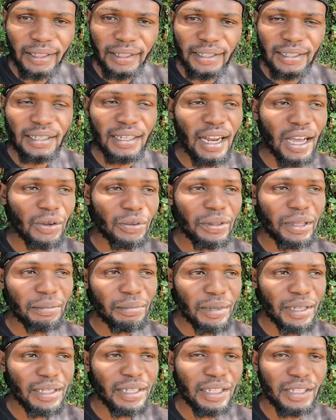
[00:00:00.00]
This is now the
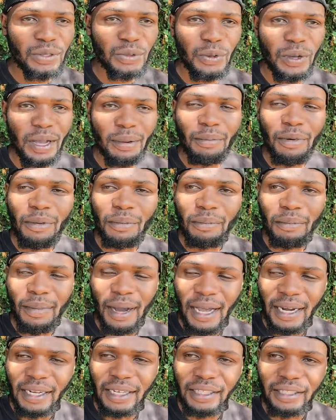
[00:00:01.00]
message where Bob
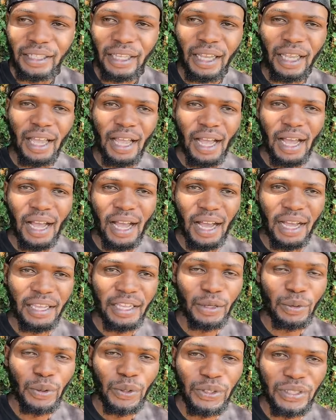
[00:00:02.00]
Marley,
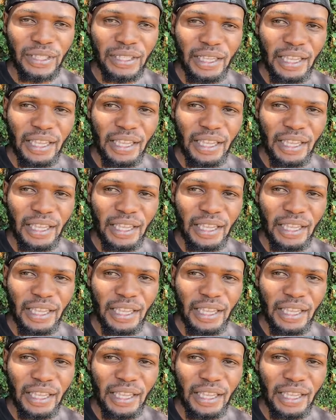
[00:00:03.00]
he was